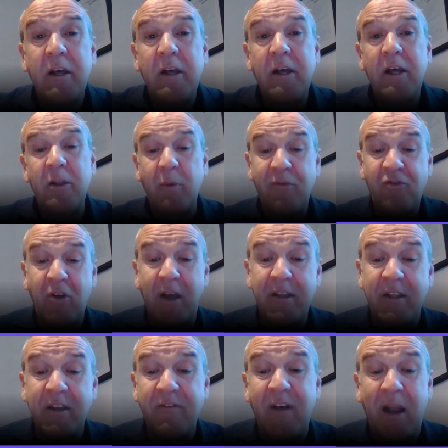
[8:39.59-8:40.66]
as we've tried to
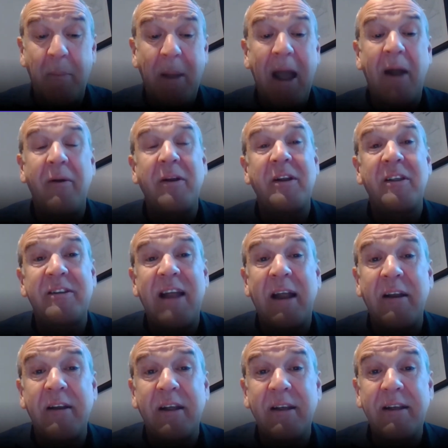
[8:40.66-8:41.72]
develop our
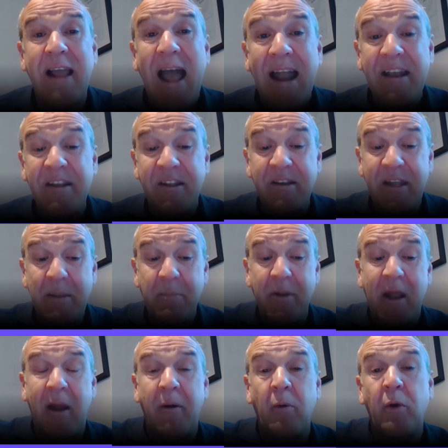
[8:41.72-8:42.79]
understanding and to deepen
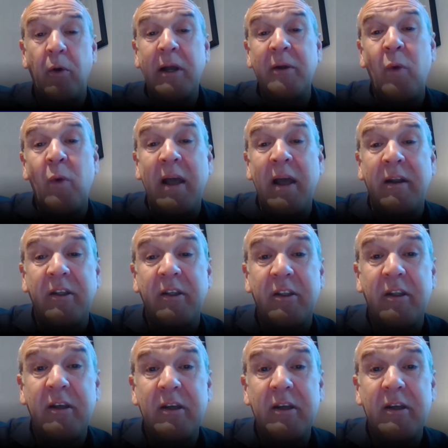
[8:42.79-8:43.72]
our awareness.